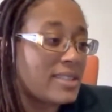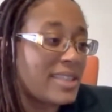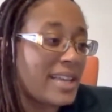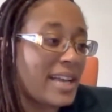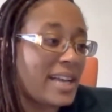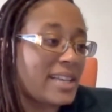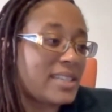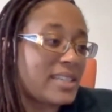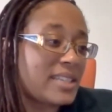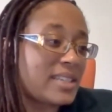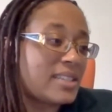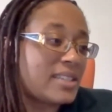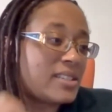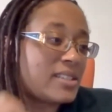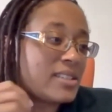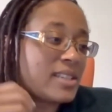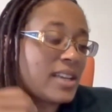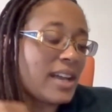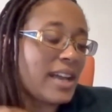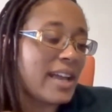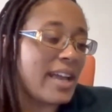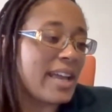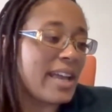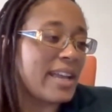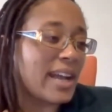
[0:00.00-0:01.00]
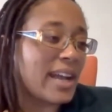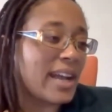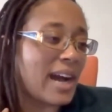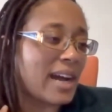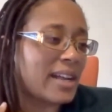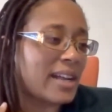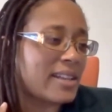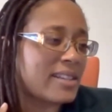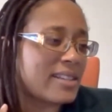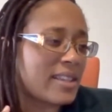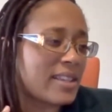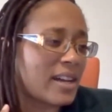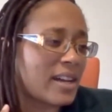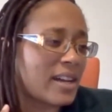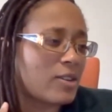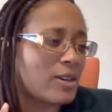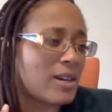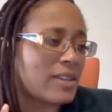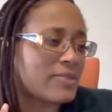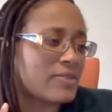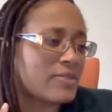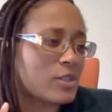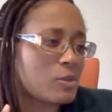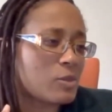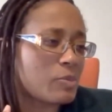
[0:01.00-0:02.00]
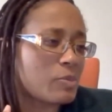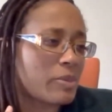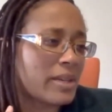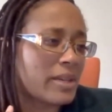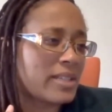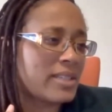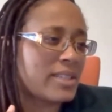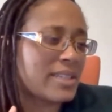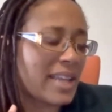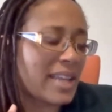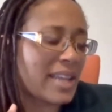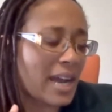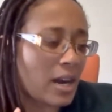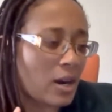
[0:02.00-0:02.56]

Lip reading: That is, hey, I now have to spend an